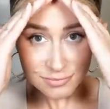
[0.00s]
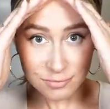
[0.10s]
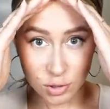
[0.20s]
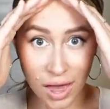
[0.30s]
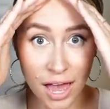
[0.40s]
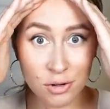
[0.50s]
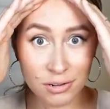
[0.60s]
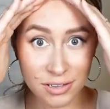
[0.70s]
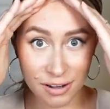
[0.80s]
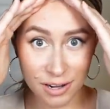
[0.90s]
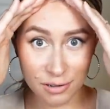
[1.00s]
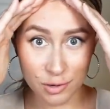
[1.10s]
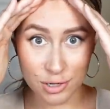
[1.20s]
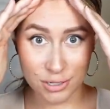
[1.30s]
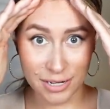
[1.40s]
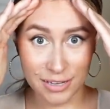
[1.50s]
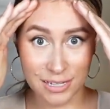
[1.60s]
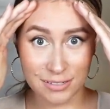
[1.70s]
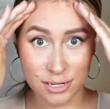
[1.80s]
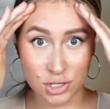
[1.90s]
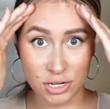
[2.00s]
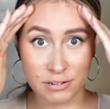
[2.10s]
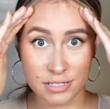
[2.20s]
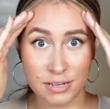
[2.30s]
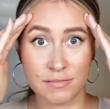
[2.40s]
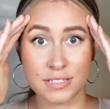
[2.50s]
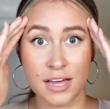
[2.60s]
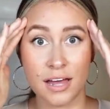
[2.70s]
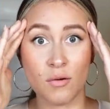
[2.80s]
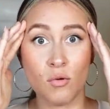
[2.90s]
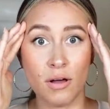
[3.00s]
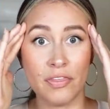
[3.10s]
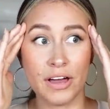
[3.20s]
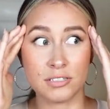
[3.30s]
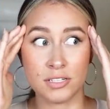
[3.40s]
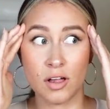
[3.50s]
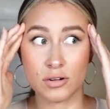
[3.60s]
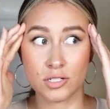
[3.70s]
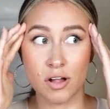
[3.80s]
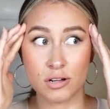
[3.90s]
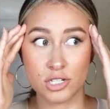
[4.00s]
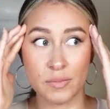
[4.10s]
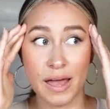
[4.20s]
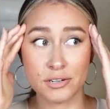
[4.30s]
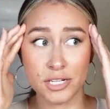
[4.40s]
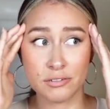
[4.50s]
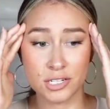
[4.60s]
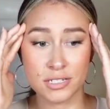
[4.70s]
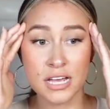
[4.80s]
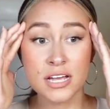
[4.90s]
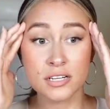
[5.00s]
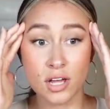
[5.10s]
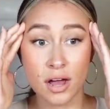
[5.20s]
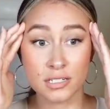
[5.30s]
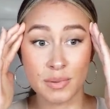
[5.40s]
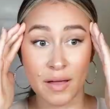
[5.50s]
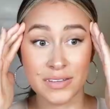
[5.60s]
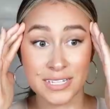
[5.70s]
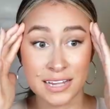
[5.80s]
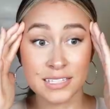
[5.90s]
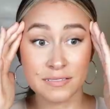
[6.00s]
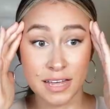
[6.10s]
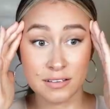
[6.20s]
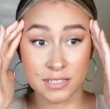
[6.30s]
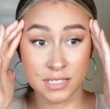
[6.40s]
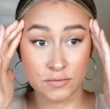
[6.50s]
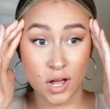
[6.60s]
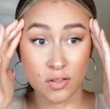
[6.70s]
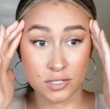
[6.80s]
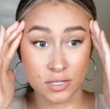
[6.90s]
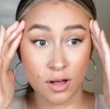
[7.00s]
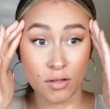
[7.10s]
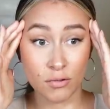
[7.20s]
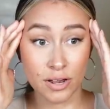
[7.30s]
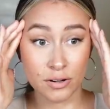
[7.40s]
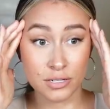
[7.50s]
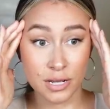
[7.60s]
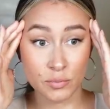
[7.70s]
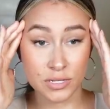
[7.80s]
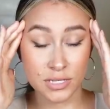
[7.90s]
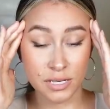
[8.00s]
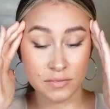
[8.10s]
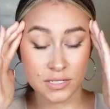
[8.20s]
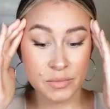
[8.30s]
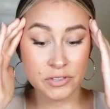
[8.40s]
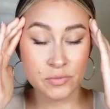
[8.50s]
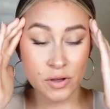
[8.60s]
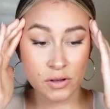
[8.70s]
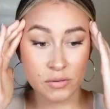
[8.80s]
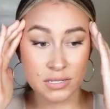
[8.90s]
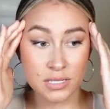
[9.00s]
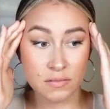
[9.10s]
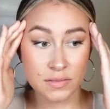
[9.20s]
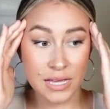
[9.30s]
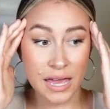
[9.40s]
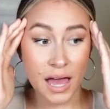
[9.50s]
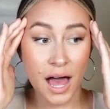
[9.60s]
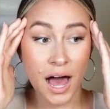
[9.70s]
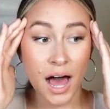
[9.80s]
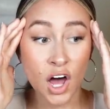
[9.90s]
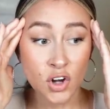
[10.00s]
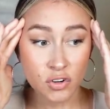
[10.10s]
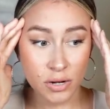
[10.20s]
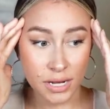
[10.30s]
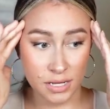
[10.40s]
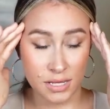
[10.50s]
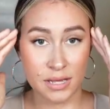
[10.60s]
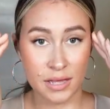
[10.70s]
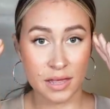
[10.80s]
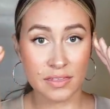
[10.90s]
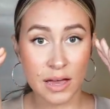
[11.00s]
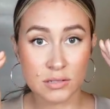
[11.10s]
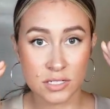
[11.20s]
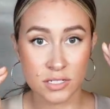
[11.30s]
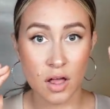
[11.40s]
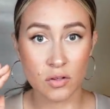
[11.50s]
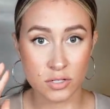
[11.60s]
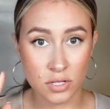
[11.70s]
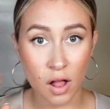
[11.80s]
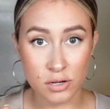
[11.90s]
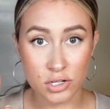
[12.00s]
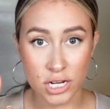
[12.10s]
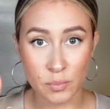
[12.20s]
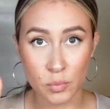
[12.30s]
For the 100th year anniversary, they said she receives a $1,000 scholarship after you just talked about the tens of thousands of dollars that all the runners-up received. Miss America receives a $100,000 scholarship,